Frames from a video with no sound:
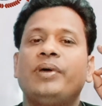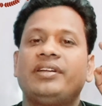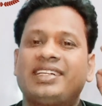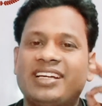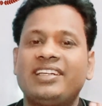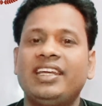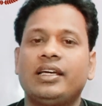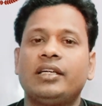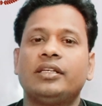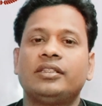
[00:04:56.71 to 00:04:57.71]
technique
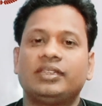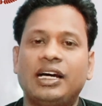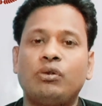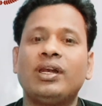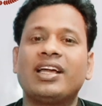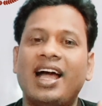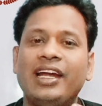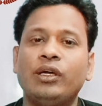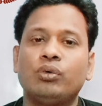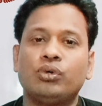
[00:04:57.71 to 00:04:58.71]
that will guide
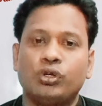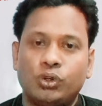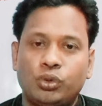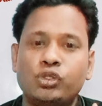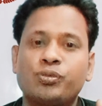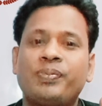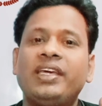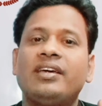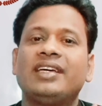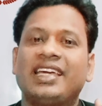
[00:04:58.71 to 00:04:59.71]
you to
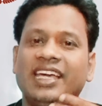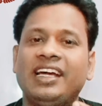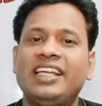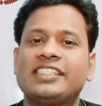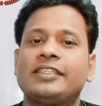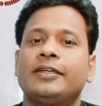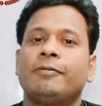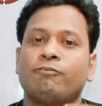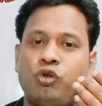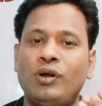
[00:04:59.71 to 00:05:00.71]
speak English
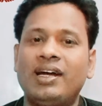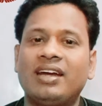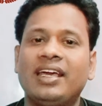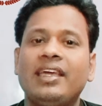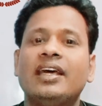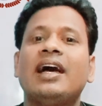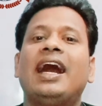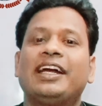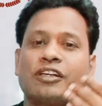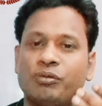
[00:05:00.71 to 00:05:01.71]
fluently
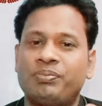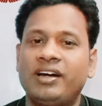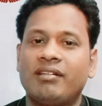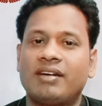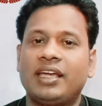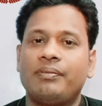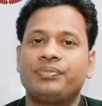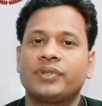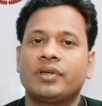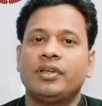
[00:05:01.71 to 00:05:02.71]
and confidently.
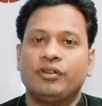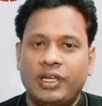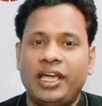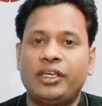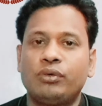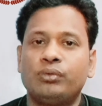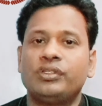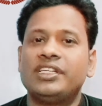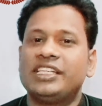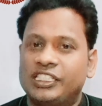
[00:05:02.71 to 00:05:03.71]
Thank you.
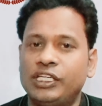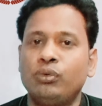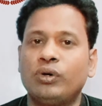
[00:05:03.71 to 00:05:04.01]
See you